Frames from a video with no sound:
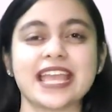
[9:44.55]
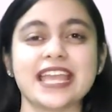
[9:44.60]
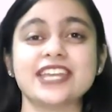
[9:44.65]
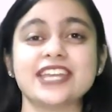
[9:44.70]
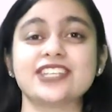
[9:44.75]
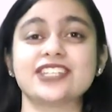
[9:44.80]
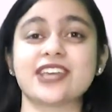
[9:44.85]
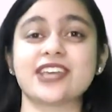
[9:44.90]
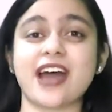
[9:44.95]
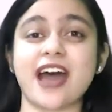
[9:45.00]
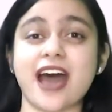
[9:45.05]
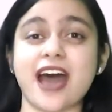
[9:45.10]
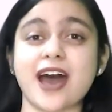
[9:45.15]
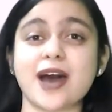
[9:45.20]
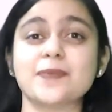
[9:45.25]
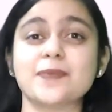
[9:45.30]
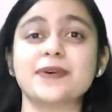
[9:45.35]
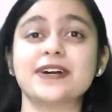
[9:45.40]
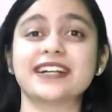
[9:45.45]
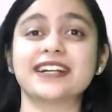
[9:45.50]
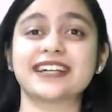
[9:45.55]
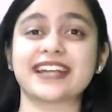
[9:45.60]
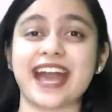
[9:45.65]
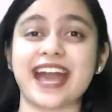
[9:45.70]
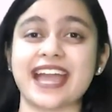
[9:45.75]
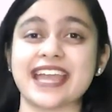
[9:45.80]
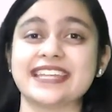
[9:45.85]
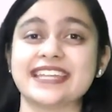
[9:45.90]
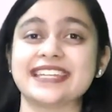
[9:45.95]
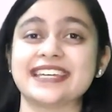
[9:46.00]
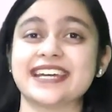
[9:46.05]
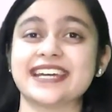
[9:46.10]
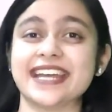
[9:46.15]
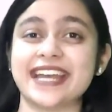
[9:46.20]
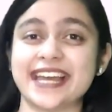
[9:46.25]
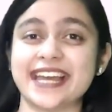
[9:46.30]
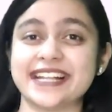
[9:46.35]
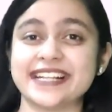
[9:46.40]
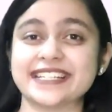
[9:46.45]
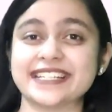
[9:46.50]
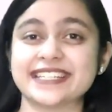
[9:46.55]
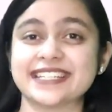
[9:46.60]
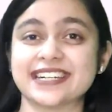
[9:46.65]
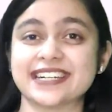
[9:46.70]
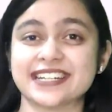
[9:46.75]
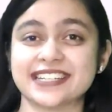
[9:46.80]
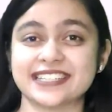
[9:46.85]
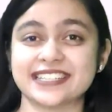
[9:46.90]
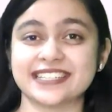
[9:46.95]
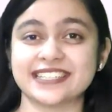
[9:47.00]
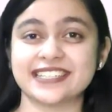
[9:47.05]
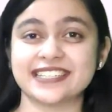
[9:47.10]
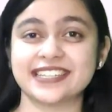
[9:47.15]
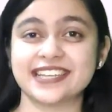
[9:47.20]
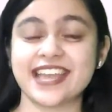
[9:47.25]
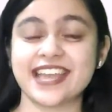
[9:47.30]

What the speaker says: Ich habe keine Eltern.